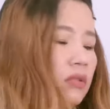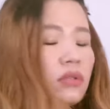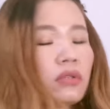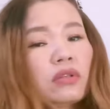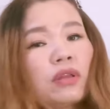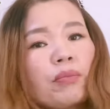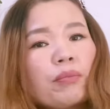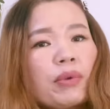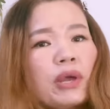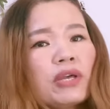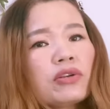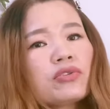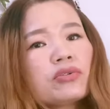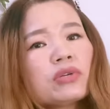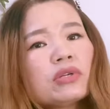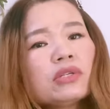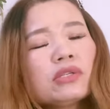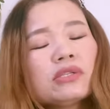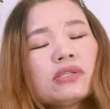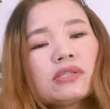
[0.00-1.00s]
The
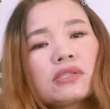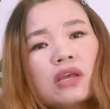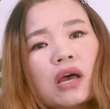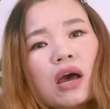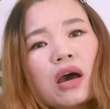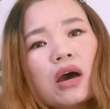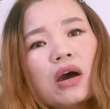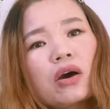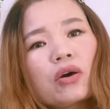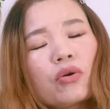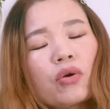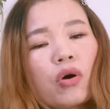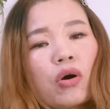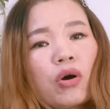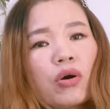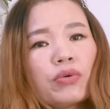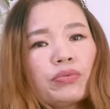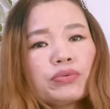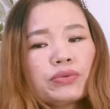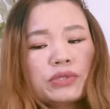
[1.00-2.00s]
materials are
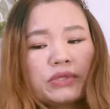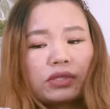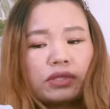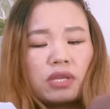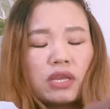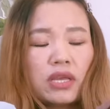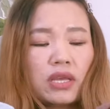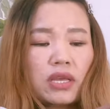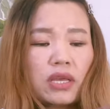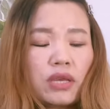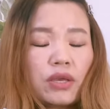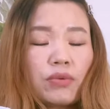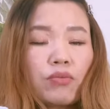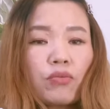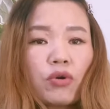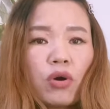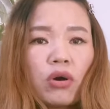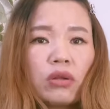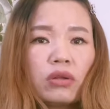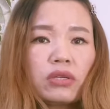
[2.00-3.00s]
of same
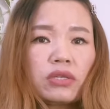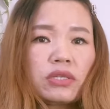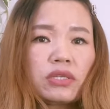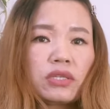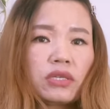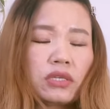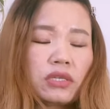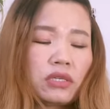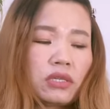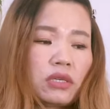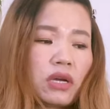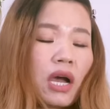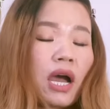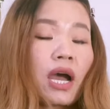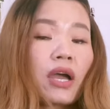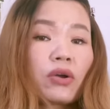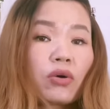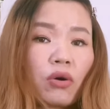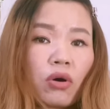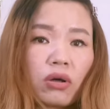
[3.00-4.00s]
quality,
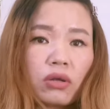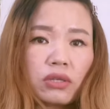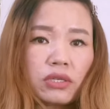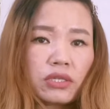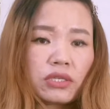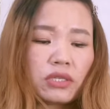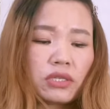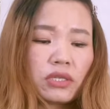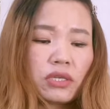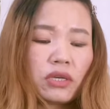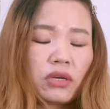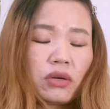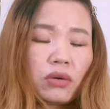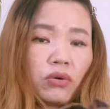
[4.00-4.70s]
high quality.